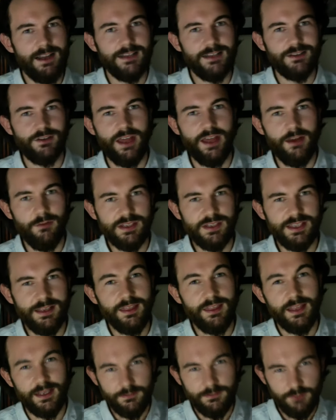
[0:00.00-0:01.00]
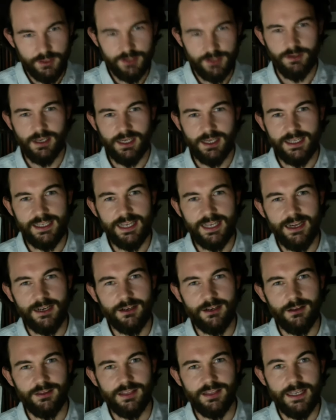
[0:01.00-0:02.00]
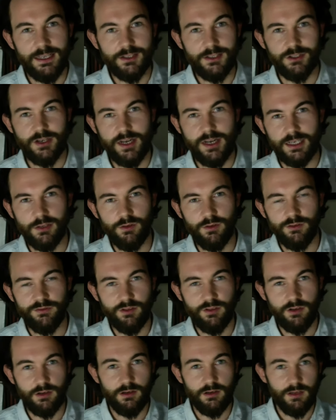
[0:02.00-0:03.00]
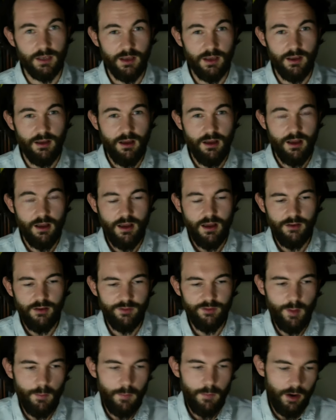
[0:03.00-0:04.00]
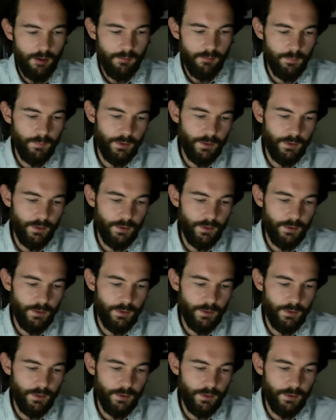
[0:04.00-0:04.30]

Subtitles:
So that was the thing which really kind of got the intrigue going for my mom.